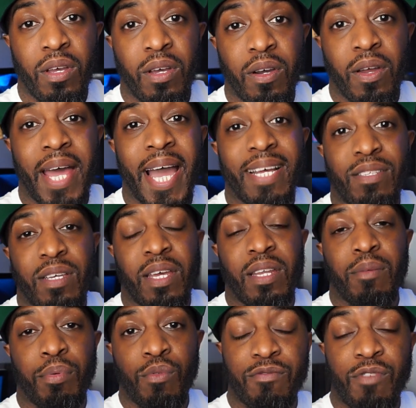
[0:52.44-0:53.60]
on how to get the
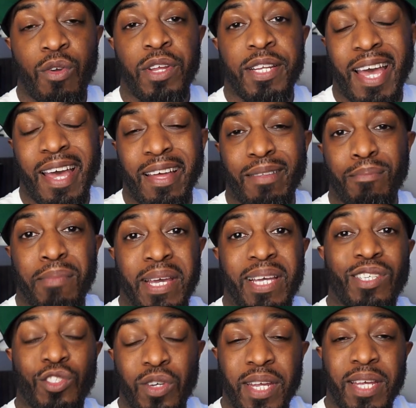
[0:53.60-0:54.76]
ball rolling and making
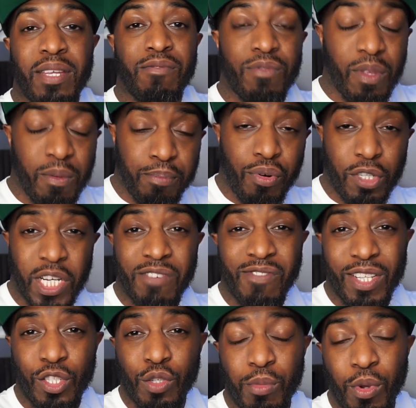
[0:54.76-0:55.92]
sure that the project
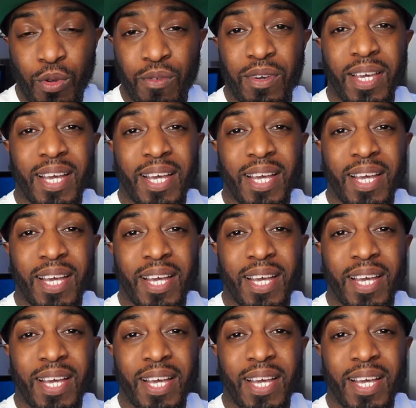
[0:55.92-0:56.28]
runs smooth